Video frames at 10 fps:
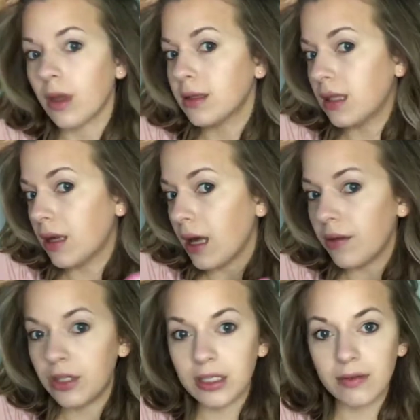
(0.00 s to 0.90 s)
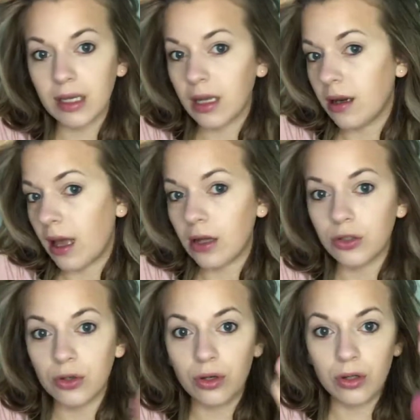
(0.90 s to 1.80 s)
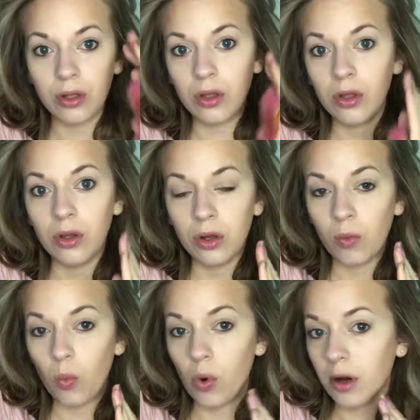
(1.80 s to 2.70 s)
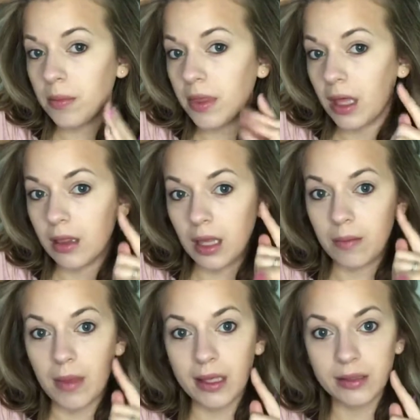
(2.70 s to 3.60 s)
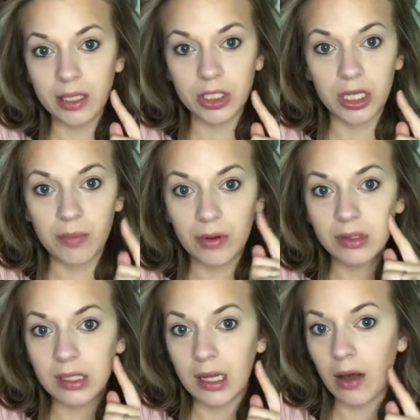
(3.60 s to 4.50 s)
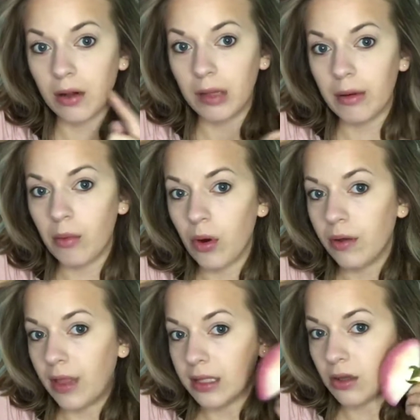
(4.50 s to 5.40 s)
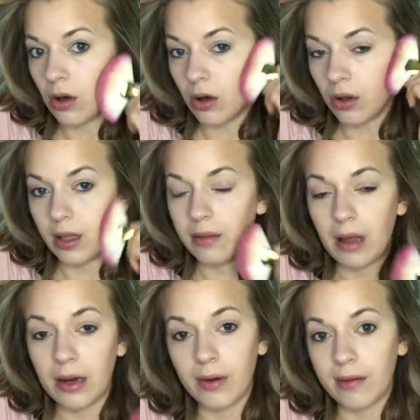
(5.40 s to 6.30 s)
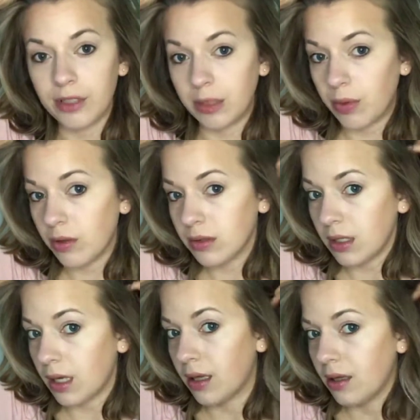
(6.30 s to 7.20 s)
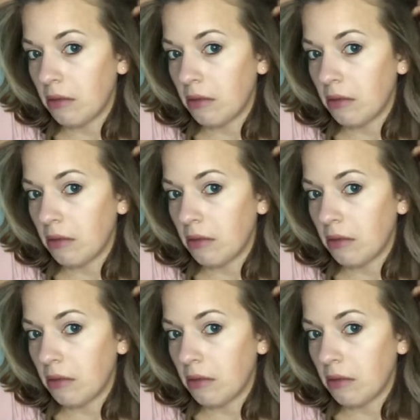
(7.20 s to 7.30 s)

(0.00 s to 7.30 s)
See, look how that just gives like a natural warmth and like makes like cheekbones stick out a little bit more. That's all. I don't have cheekbones. Like,